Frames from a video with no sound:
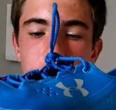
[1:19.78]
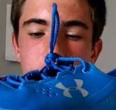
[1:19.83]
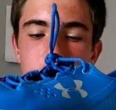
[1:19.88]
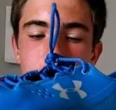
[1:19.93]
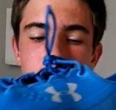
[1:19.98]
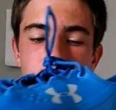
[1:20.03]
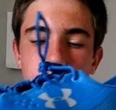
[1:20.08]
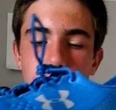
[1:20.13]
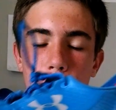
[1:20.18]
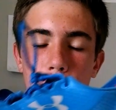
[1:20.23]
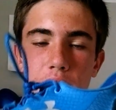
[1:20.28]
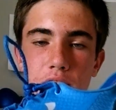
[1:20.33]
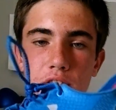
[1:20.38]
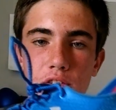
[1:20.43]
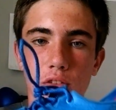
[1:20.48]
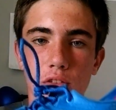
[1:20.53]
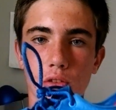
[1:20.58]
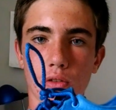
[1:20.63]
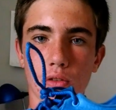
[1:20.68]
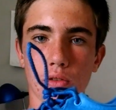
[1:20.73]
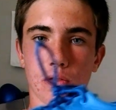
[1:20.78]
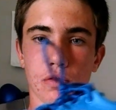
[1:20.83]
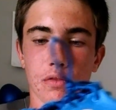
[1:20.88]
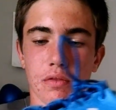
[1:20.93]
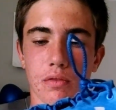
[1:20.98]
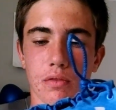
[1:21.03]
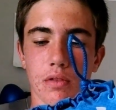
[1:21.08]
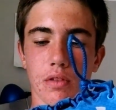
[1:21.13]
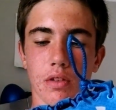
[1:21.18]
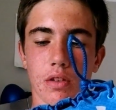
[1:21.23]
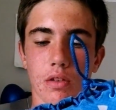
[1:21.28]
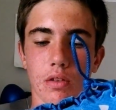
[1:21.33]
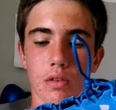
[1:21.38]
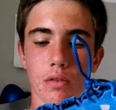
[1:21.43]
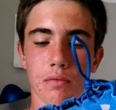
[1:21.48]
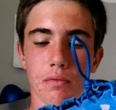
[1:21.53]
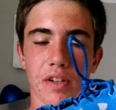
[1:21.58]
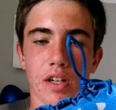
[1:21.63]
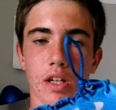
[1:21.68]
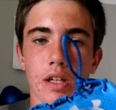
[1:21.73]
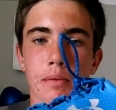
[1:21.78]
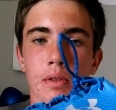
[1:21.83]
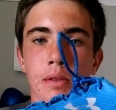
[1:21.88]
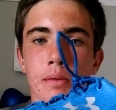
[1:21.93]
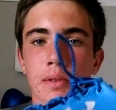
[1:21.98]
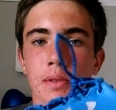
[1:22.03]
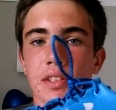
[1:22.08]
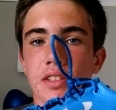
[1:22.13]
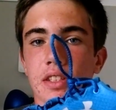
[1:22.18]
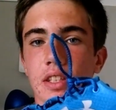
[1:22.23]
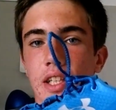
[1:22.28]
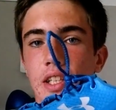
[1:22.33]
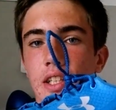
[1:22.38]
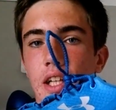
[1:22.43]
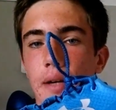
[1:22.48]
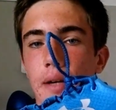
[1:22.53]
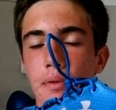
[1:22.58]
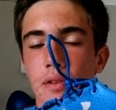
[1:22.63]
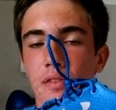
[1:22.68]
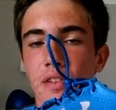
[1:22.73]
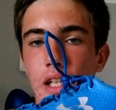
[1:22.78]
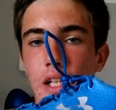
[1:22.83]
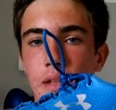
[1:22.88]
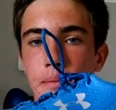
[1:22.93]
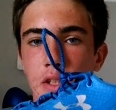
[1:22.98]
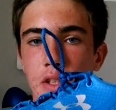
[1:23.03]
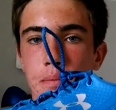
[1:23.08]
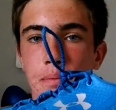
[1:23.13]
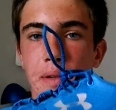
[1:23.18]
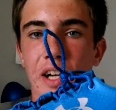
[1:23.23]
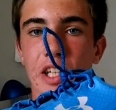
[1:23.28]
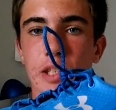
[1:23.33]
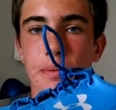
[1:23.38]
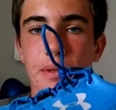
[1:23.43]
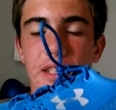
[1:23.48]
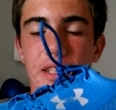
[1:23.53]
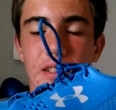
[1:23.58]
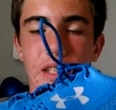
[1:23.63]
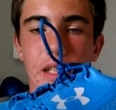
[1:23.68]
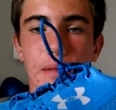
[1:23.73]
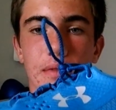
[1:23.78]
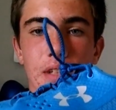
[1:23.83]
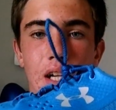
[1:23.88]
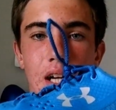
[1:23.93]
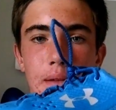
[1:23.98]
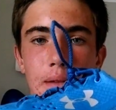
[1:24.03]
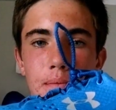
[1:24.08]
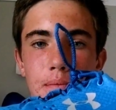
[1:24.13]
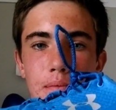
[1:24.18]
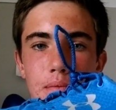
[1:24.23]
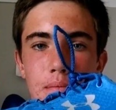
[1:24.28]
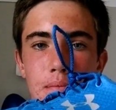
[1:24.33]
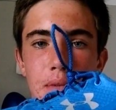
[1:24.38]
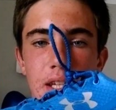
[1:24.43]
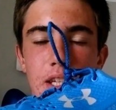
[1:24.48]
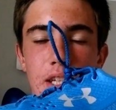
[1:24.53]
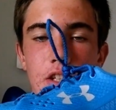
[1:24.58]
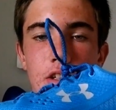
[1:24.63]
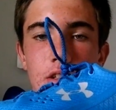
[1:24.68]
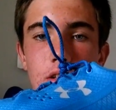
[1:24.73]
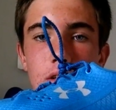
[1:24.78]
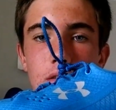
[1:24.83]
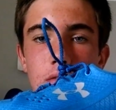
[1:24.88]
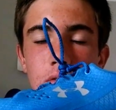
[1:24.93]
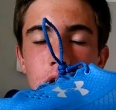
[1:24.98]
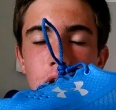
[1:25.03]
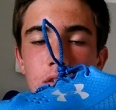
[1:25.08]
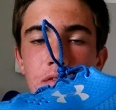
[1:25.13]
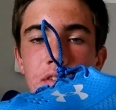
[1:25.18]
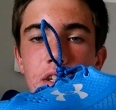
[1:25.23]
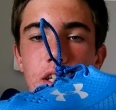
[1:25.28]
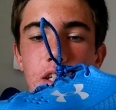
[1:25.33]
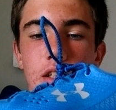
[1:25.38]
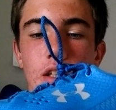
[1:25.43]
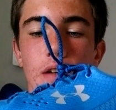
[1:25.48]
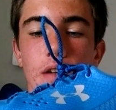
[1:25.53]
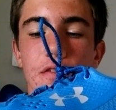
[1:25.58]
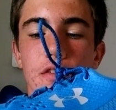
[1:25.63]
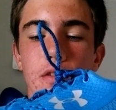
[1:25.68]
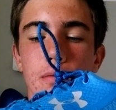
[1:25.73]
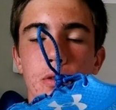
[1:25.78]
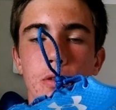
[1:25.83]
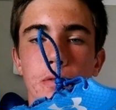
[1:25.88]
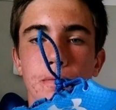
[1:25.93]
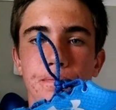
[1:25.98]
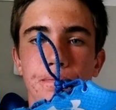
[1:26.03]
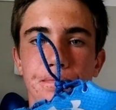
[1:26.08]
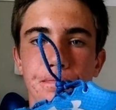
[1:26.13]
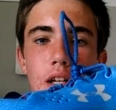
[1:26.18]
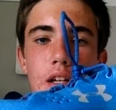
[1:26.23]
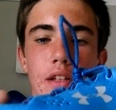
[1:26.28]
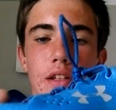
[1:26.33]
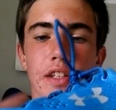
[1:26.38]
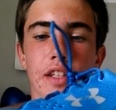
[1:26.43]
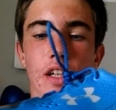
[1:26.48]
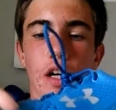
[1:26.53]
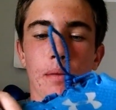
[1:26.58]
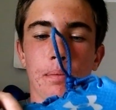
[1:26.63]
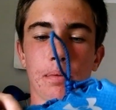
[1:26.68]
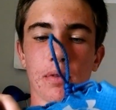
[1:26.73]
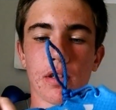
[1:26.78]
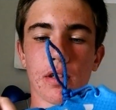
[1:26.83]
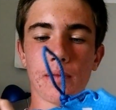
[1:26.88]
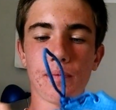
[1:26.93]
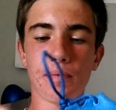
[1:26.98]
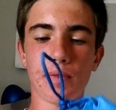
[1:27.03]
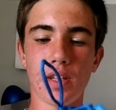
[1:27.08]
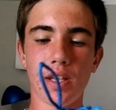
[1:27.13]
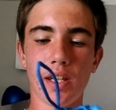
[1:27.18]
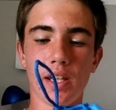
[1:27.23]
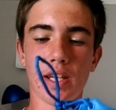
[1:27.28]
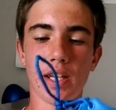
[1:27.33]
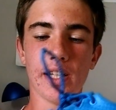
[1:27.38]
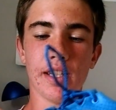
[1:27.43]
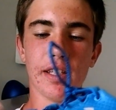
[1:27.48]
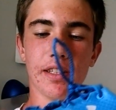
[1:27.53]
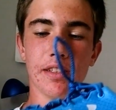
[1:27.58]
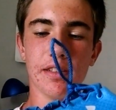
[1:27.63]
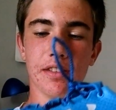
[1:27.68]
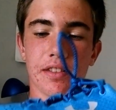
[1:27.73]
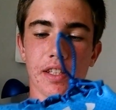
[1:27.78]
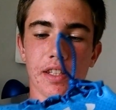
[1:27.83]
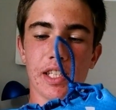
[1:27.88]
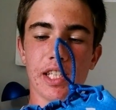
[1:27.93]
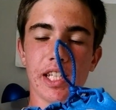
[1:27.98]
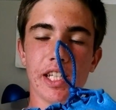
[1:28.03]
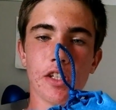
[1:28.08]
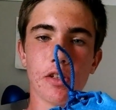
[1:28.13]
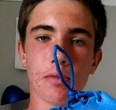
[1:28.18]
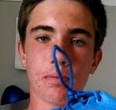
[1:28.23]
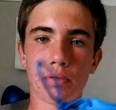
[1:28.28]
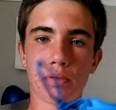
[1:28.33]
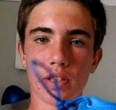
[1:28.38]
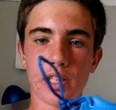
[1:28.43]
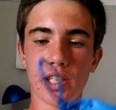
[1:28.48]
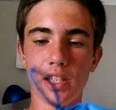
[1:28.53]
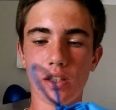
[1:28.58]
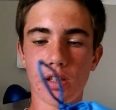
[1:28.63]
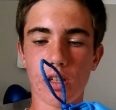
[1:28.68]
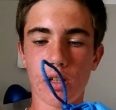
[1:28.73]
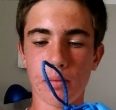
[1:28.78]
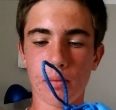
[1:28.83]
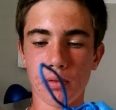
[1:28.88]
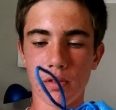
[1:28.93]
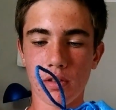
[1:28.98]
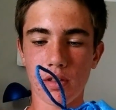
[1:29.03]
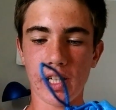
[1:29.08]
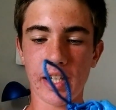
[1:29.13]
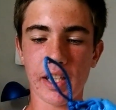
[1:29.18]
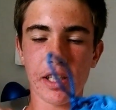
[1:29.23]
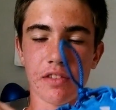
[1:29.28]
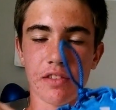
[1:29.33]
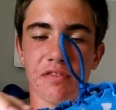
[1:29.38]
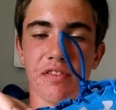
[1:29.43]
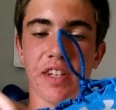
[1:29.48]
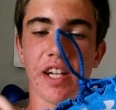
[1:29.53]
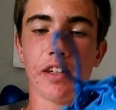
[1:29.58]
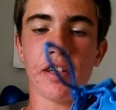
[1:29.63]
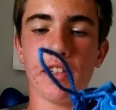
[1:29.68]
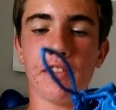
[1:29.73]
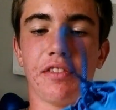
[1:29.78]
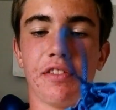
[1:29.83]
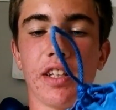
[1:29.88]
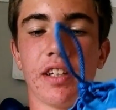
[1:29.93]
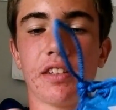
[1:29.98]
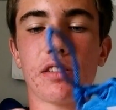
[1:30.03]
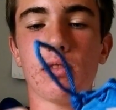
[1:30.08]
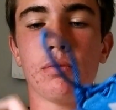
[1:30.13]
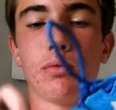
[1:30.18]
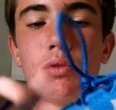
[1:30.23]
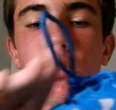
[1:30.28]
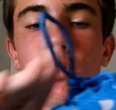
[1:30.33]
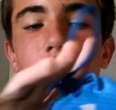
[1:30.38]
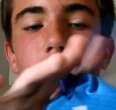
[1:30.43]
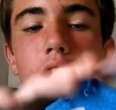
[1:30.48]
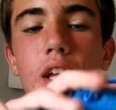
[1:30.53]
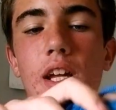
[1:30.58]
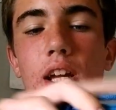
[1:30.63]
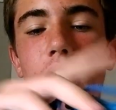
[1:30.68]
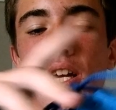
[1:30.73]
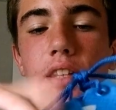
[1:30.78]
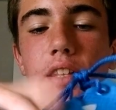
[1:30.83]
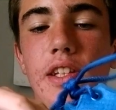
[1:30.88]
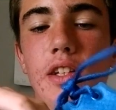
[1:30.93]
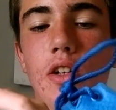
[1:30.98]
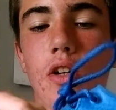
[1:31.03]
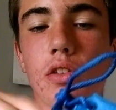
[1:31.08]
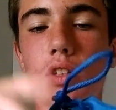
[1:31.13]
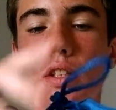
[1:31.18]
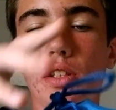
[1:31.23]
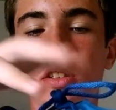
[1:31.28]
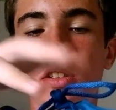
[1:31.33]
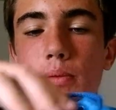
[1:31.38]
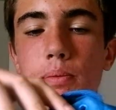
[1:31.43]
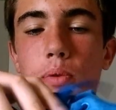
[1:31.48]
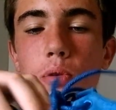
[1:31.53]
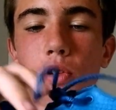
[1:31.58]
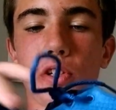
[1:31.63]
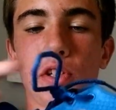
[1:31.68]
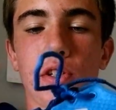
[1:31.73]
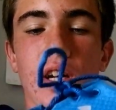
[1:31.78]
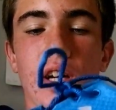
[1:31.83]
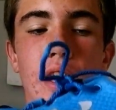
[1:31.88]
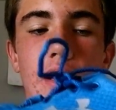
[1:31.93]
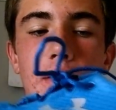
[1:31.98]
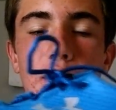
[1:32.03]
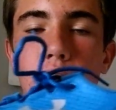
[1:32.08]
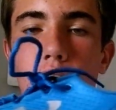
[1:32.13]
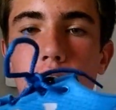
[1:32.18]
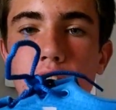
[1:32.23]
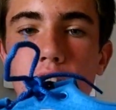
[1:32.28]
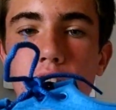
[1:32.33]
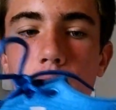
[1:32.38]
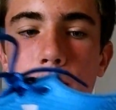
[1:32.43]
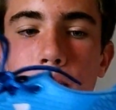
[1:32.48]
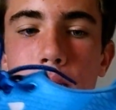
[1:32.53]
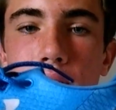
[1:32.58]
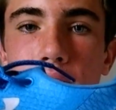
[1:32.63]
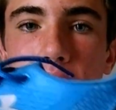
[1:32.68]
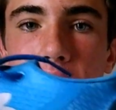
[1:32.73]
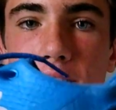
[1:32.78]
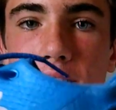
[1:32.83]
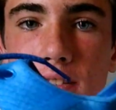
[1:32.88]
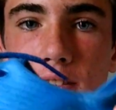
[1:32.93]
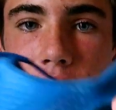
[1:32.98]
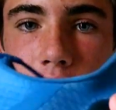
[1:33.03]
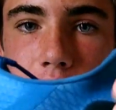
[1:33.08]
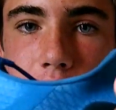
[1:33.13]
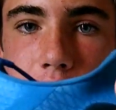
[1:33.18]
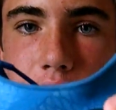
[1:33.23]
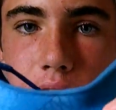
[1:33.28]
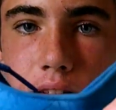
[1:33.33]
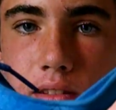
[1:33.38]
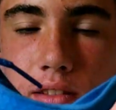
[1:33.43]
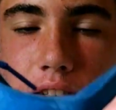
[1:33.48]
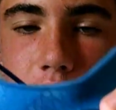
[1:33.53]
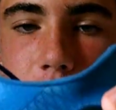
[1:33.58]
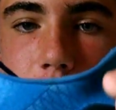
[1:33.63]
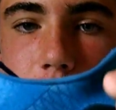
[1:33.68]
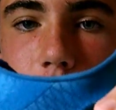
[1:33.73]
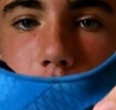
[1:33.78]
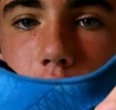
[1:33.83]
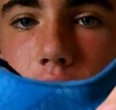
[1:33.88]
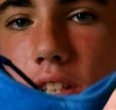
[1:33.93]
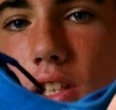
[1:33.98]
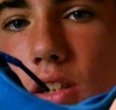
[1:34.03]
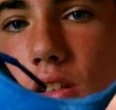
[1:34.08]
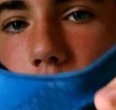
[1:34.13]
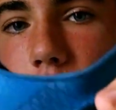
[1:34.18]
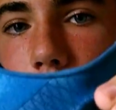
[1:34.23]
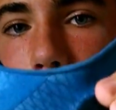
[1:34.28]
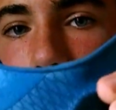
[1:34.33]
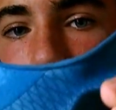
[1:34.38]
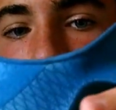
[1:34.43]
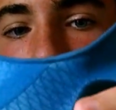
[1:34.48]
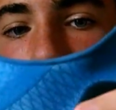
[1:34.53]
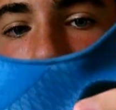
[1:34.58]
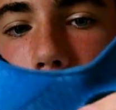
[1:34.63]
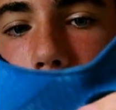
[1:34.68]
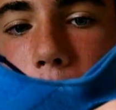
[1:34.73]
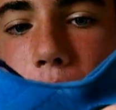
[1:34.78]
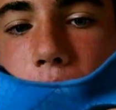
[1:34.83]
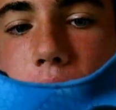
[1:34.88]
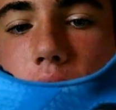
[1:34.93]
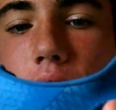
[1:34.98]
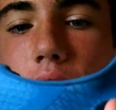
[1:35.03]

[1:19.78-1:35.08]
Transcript: the midsole very minimalistic and not providing much bounce, but at the same time making your run very comfortable. The upper is a neoprene upper, and it's very flexible. And the only support you have on the upper is this silicone heel cup right here.